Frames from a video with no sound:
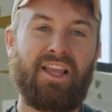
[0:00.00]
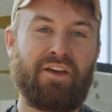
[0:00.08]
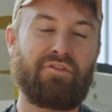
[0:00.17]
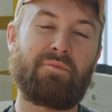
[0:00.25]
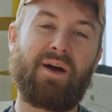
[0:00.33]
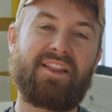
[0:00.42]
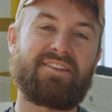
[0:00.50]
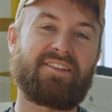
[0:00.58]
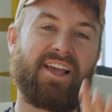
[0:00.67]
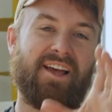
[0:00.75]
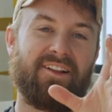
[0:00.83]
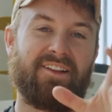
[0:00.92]
if you buy the
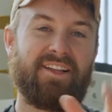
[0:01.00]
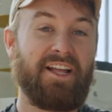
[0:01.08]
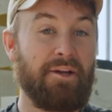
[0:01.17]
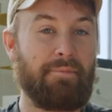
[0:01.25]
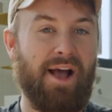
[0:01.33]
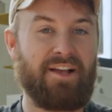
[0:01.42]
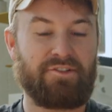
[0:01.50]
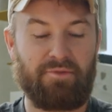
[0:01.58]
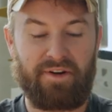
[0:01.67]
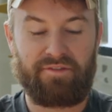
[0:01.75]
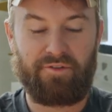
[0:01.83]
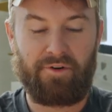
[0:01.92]
scale and you pass
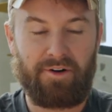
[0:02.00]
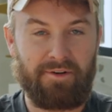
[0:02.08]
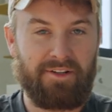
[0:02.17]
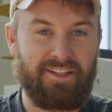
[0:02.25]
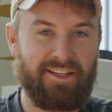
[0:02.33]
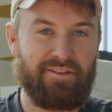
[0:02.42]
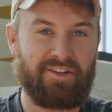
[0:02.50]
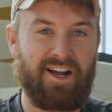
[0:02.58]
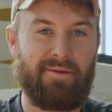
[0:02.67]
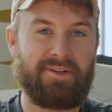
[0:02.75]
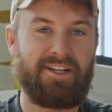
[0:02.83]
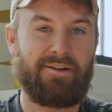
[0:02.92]
24, leave a
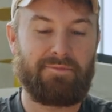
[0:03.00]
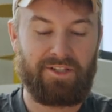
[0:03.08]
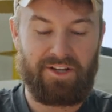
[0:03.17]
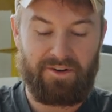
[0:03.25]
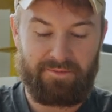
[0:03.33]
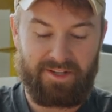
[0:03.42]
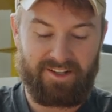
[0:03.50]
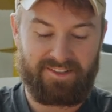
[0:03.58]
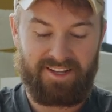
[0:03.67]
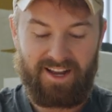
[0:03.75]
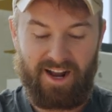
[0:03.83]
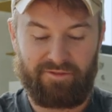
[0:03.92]
comment down below,
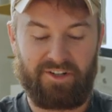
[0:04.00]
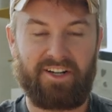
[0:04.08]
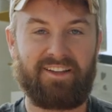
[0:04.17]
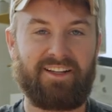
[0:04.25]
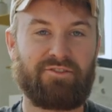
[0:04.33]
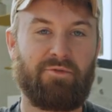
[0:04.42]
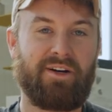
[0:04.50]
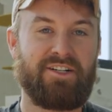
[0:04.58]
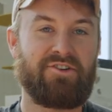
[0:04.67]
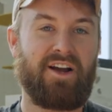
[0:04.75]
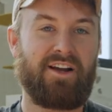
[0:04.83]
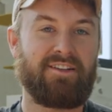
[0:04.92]
because I've done it like 20
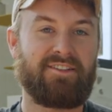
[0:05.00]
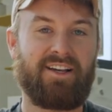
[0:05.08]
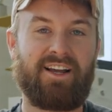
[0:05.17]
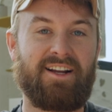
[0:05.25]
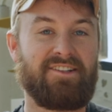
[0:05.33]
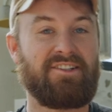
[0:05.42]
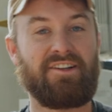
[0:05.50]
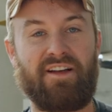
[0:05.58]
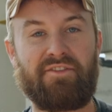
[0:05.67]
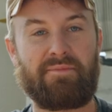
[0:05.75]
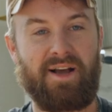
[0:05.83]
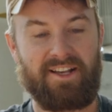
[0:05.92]
tries and I still
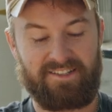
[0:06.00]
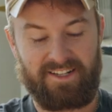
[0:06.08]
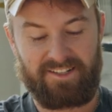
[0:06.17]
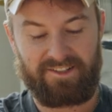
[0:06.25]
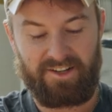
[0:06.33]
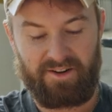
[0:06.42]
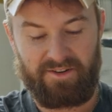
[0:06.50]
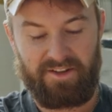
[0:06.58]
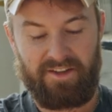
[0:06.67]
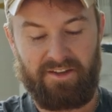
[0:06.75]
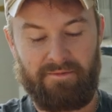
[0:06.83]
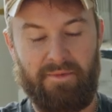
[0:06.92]
haven't passed it. So
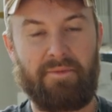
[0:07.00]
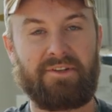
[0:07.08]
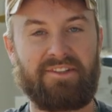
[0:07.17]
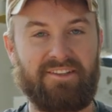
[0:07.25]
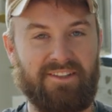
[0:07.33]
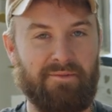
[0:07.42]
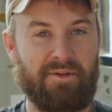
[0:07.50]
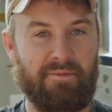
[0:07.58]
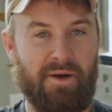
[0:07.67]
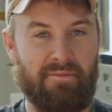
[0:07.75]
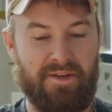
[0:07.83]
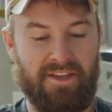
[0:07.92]
maybe it says something
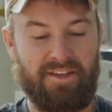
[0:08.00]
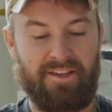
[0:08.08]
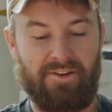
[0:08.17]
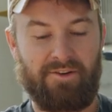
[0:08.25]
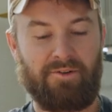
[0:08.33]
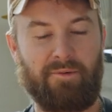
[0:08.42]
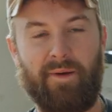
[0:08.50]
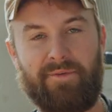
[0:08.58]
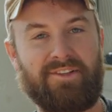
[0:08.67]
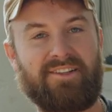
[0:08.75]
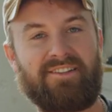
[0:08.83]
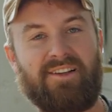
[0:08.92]
about me, or maybe
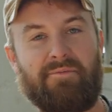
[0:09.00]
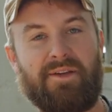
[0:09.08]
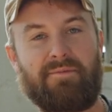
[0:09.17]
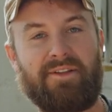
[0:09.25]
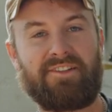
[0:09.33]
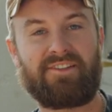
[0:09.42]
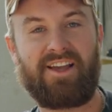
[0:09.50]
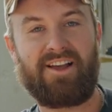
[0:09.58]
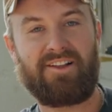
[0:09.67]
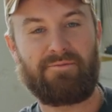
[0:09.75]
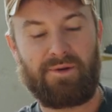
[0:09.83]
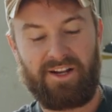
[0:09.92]
it says something about the
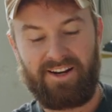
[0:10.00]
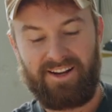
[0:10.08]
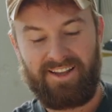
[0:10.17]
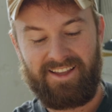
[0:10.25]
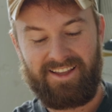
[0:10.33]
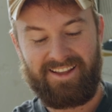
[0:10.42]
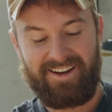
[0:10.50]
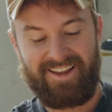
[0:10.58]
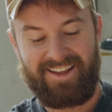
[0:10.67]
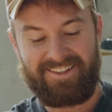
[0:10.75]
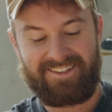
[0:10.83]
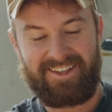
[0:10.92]
scale, but it
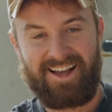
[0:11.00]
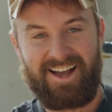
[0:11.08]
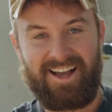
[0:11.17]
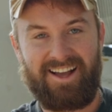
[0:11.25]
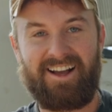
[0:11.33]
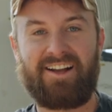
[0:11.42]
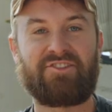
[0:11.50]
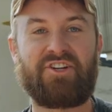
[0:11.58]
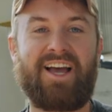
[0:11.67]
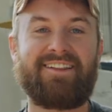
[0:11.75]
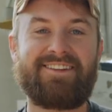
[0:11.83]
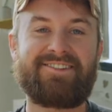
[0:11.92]
is a
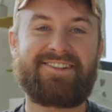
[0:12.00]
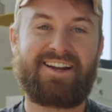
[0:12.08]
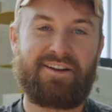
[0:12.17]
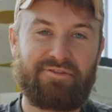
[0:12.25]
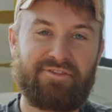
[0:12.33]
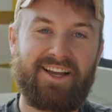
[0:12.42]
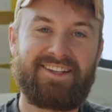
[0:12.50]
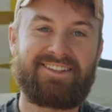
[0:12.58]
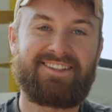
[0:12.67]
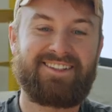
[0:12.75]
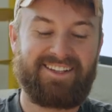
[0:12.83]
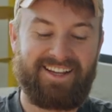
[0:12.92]
challenge that I've
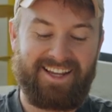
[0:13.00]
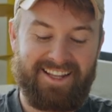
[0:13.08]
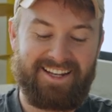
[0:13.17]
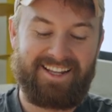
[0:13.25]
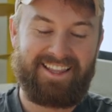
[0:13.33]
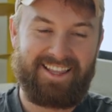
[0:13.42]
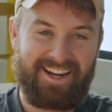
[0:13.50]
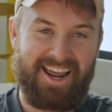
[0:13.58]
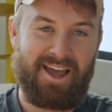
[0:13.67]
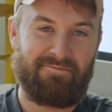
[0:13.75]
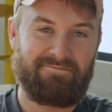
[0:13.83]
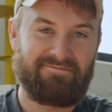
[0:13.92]
faced in the game.